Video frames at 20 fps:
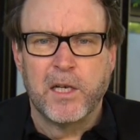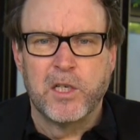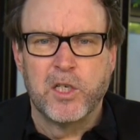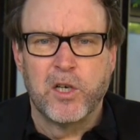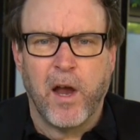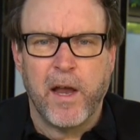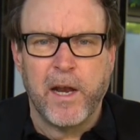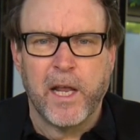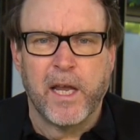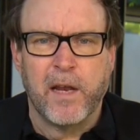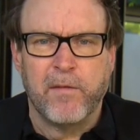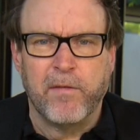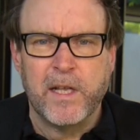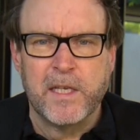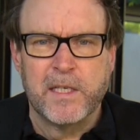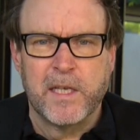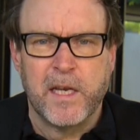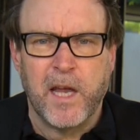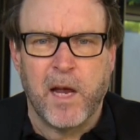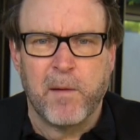trying to
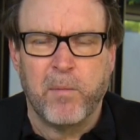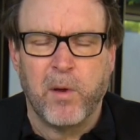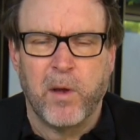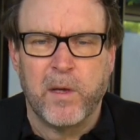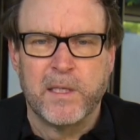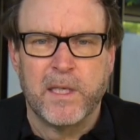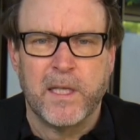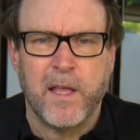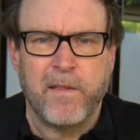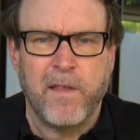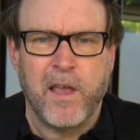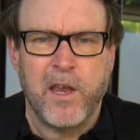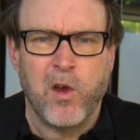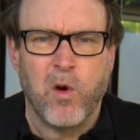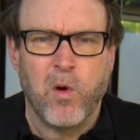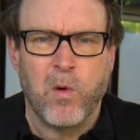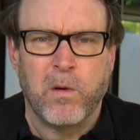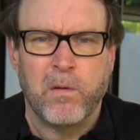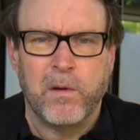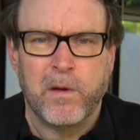convince a young person that they've
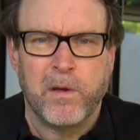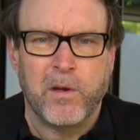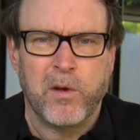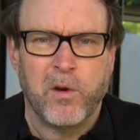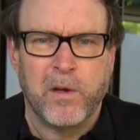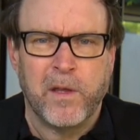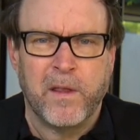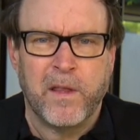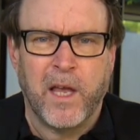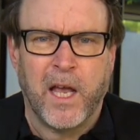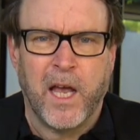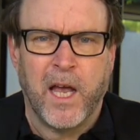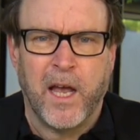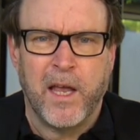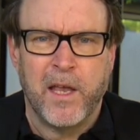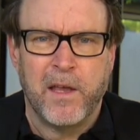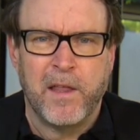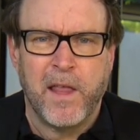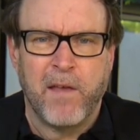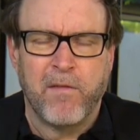
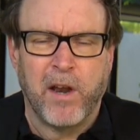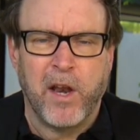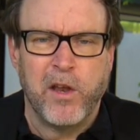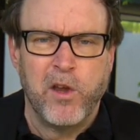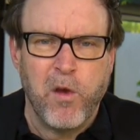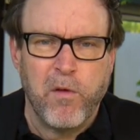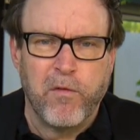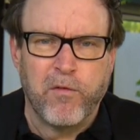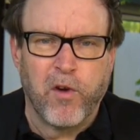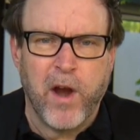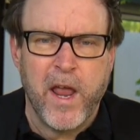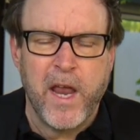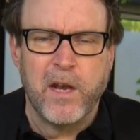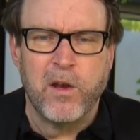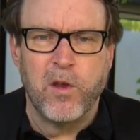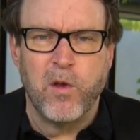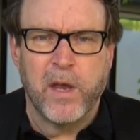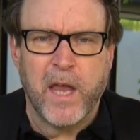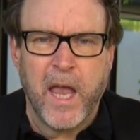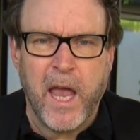got a new
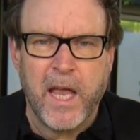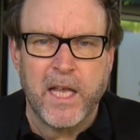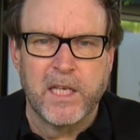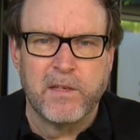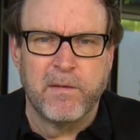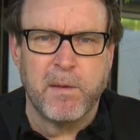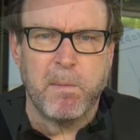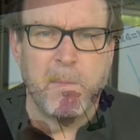friend who cares for